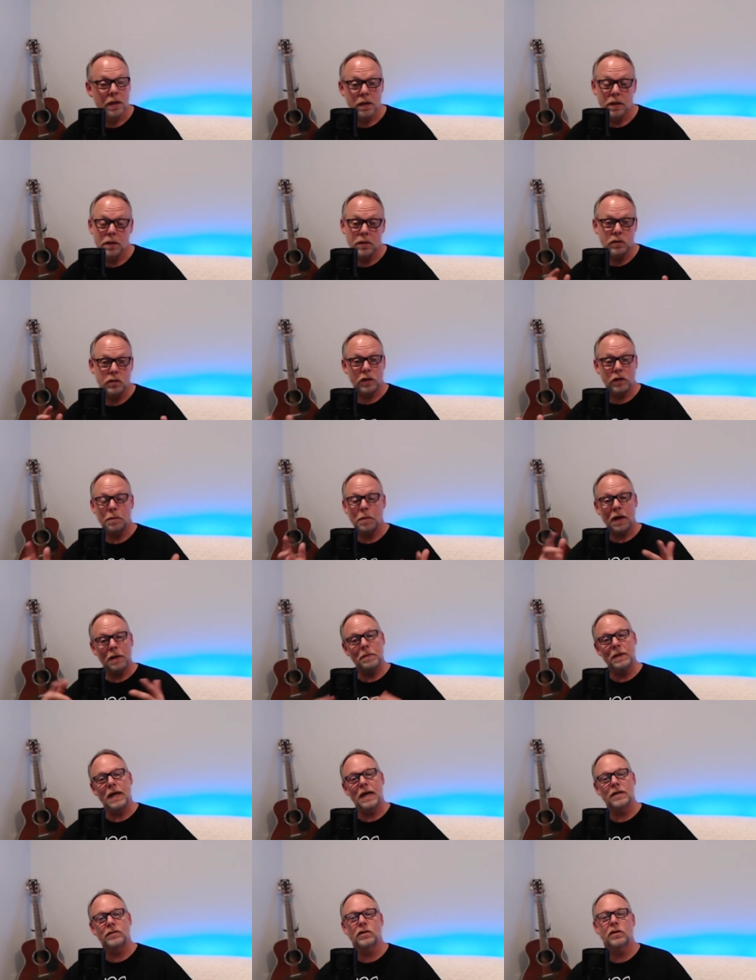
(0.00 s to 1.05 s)
So you might
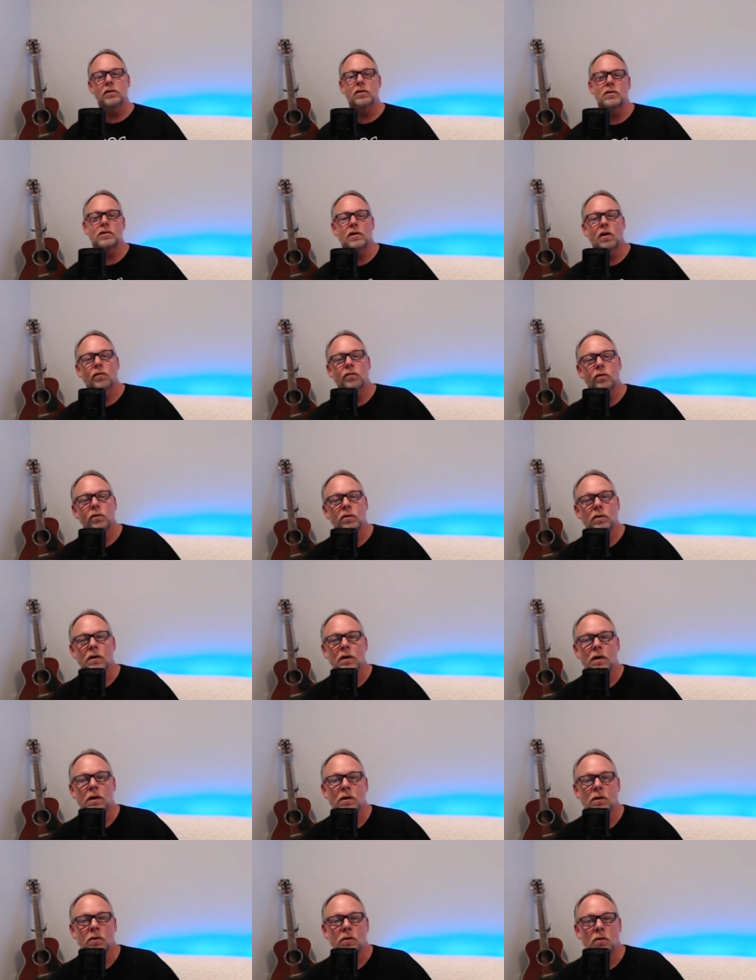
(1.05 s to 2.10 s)
be asking yourself,
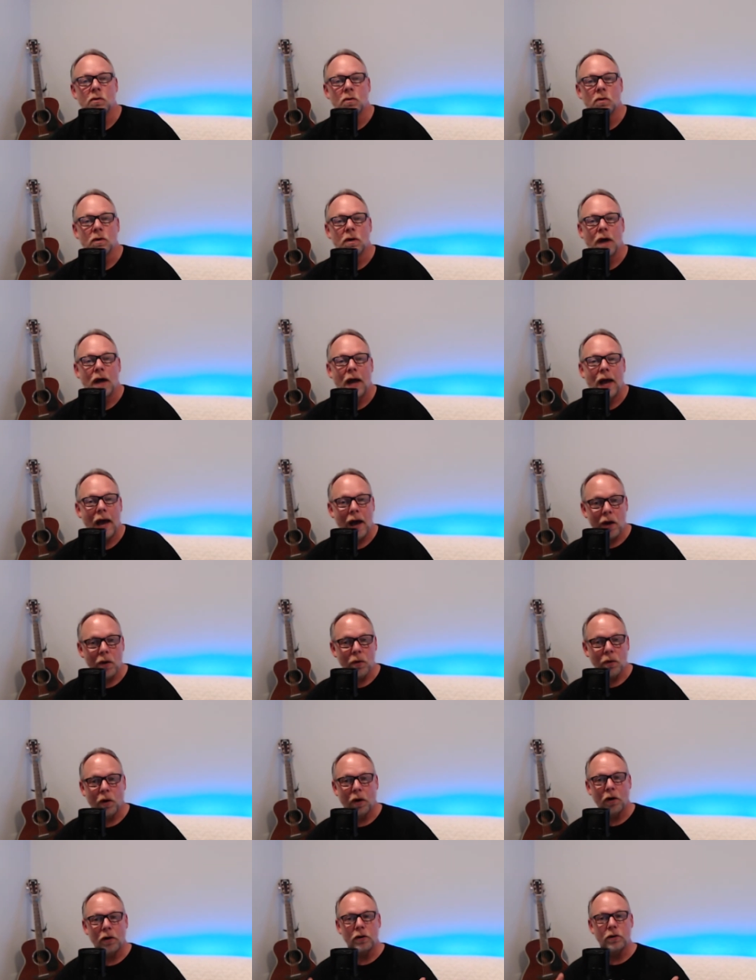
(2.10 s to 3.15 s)
how
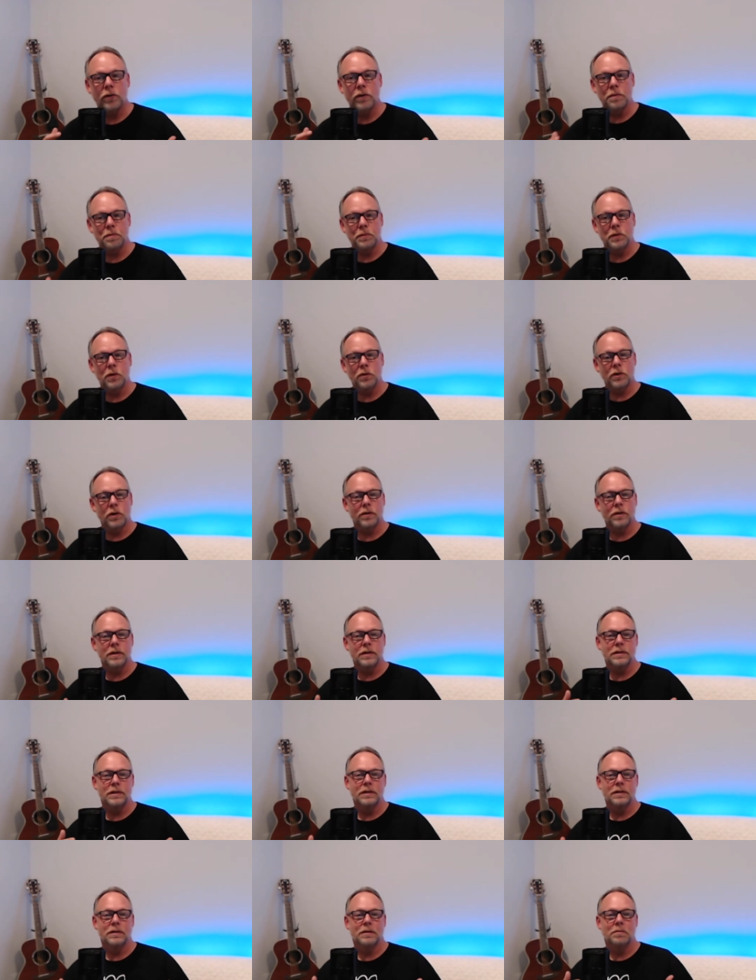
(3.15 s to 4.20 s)
are
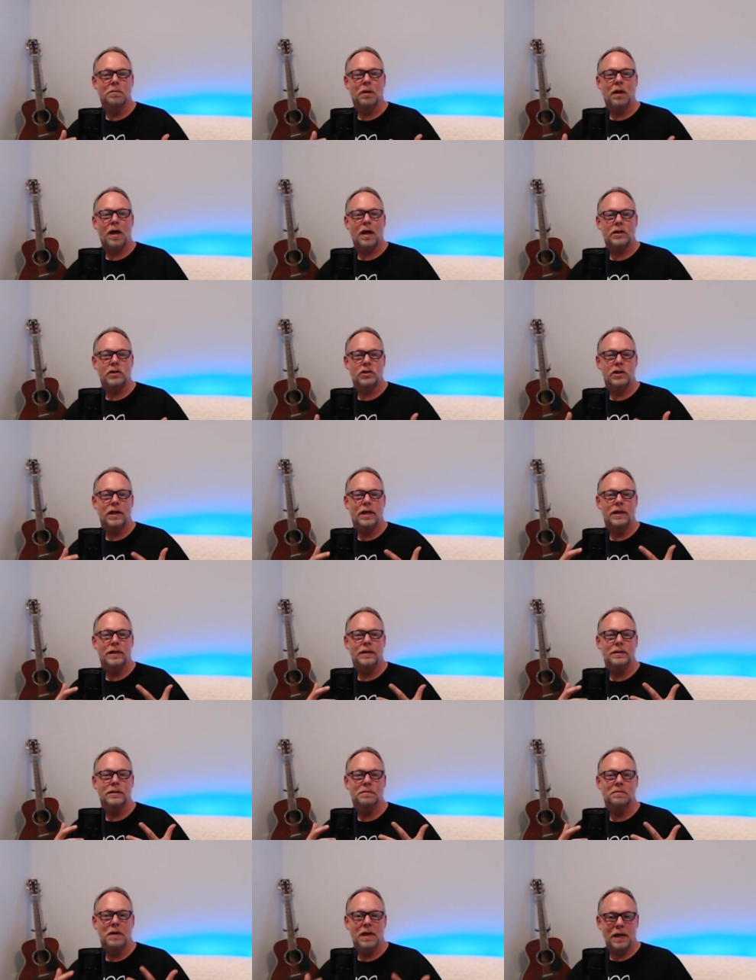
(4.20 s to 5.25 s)
cryptocurrencies and
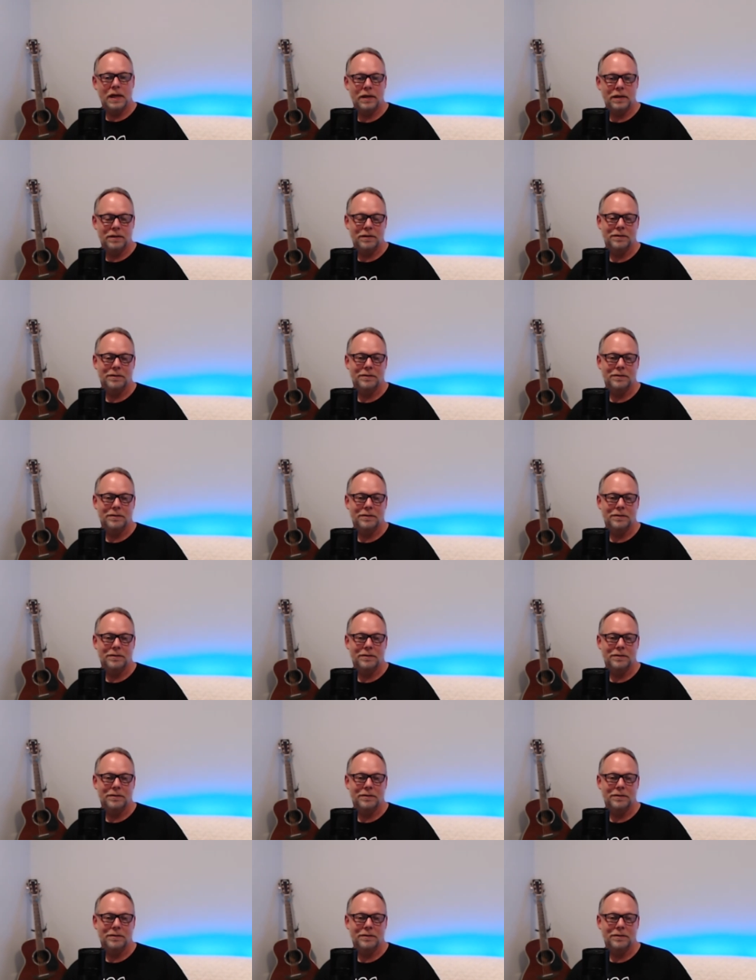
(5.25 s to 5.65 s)
blockchains made?